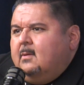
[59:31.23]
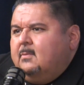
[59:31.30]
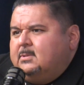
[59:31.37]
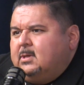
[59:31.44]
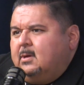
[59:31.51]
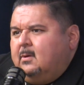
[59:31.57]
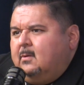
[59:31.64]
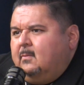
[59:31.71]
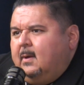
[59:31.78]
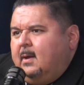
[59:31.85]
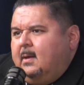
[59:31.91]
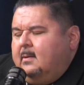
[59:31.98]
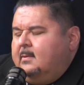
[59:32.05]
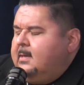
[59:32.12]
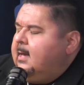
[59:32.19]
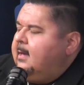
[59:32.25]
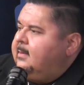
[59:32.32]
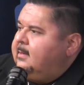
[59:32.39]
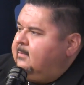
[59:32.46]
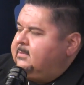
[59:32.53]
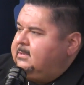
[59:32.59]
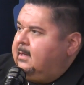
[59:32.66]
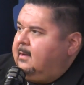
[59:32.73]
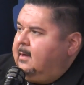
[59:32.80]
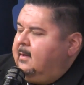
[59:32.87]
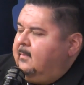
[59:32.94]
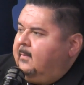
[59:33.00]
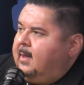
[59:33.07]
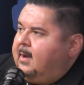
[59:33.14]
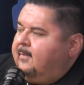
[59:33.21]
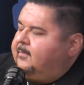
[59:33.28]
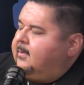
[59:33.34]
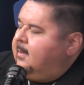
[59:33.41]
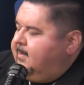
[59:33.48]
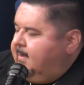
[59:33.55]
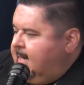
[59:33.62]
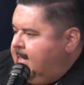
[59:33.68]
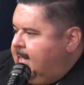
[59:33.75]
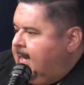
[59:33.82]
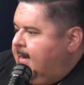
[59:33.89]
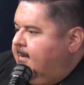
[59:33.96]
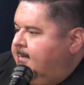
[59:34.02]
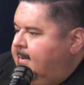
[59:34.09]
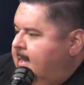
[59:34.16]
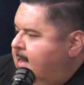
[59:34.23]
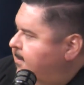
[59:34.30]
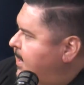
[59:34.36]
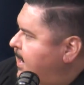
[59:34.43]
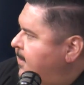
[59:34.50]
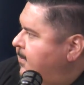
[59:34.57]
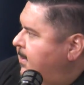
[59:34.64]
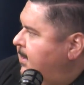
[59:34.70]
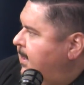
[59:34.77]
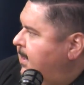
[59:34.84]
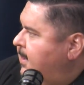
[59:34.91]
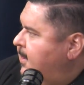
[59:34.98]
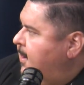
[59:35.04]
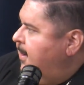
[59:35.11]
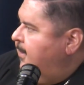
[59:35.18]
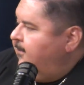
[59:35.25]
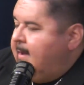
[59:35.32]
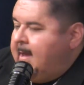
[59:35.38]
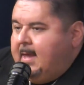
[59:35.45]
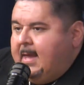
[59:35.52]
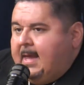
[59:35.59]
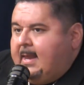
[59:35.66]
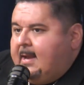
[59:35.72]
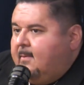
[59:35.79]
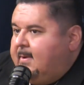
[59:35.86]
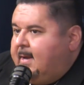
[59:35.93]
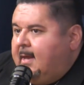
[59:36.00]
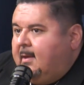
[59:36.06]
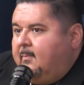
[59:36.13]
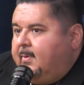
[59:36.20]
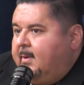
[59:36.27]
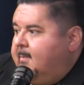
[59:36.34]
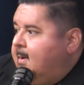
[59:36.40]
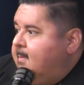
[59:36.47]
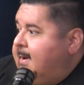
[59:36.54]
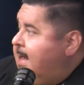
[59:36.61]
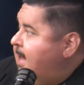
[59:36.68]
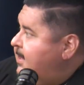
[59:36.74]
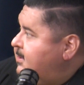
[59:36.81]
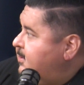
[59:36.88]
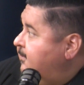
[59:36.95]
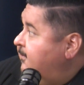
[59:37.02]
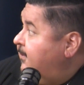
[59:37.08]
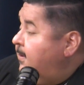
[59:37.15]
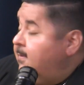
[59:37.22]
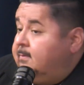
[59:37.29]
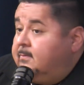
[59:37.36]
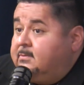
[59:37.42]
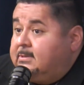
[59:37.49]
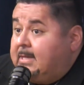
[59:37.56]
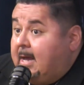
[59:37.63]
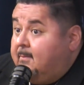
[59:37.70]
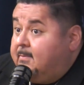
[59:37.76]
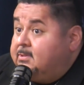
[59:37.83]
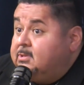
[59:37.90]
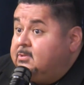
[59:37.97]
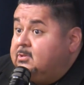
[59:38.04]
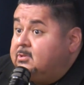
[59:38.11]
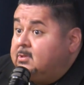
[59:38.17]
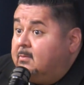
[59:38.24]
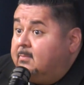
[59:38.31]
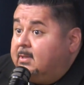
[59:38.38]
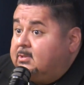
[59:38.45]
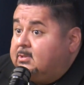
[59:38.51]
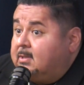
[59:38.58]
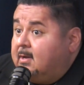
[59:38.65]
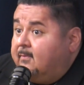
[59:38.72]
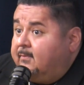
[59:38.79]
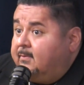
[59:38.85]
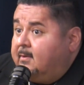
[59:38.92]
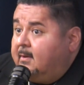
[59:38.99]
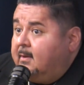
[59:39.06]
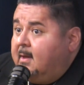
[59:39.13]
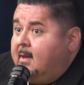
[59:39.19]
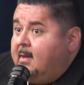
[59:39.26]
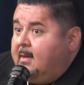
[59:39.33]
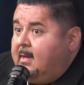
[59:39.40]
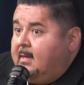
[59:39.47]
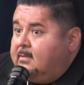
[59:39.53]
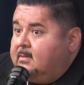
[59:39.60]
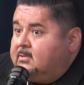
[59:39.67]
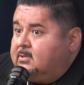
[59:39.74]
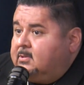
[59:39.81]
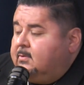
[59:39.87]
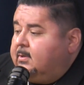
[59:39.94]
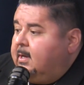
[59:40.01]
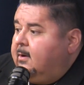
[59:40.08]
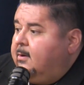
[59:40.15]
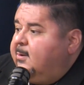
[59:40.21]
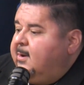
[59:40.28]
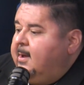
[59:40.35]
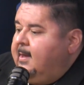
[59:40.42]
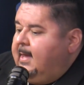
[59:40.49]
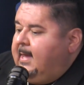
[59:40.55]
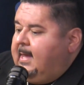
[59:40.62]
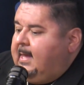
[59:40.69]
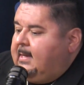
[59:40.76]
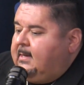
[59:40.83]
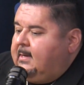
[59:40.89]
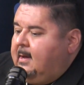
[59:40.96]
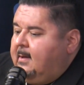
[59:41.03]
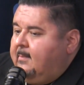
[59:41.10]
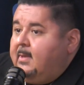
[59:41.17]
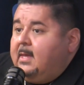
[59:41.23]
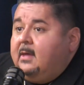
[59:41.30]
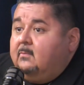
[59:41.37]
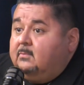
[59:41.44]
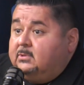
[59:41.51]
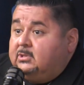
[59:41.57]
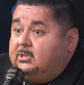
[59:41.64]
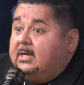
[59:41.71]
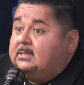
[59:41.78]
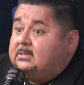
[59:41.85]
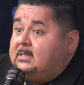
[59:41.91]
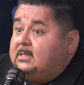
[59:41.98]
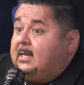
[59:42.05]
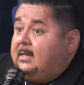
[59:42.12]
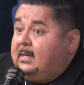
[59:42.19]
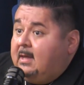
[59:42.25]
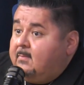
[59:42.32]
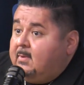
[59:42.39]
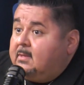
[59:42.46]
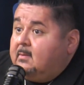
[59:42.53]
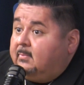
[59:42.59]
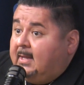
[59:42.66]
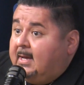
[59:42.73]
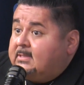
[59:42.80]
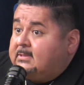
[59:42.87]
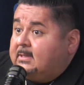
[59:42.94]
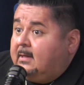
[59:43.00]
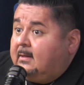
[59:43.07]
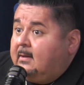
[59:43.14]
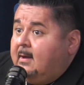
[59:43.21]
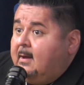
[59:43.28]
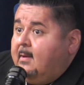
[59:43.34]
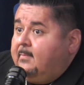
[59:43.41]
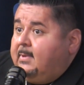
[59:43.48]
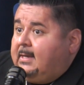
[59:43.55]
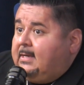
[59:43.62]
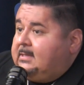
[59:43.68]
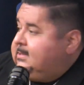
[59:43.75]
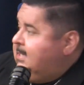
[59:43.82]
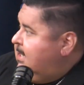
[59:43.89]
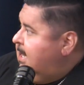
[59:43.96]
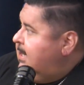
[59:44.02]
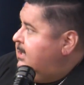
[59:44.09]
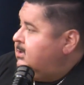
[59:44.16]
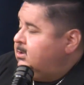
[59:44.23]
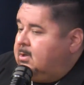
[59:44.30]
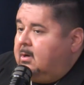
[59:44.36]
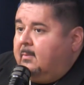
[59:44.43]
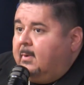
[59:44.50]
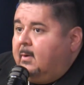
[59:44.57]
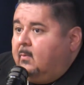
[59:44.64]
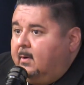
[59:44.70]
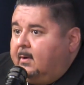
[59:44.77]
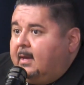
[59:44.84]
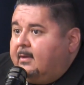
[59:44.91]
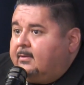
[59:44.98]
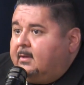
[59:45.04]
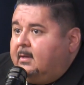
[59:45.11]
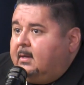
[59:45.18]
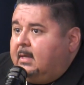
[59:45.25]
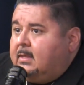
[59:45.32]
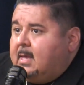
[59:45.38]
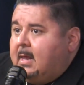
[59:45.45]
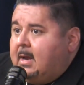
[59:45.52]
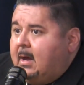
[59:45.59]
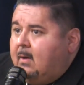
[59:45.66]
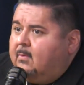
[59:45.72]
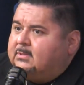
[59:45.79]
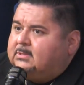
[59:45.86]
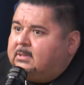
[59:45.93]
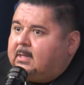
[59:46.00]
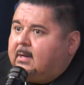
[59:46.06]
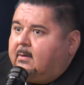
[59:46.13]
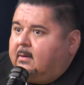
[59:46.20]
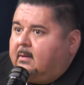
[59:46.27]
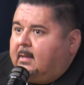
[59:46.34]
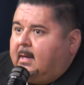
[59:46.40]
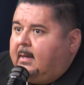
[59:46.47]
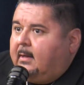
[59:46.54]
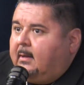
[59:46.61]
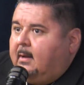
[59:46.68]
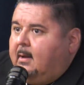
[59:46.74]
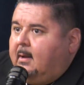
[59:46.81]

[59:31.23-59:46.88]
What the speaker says: It was O, right? Yeah, that was out right after that. But anyhow, him and I really hit it off, and I would help him. I would answer phones. I would do so much stuff in the studio, and it was Jesse that gave me the blessing because he kind of saw my work ethic and that I wasn't there to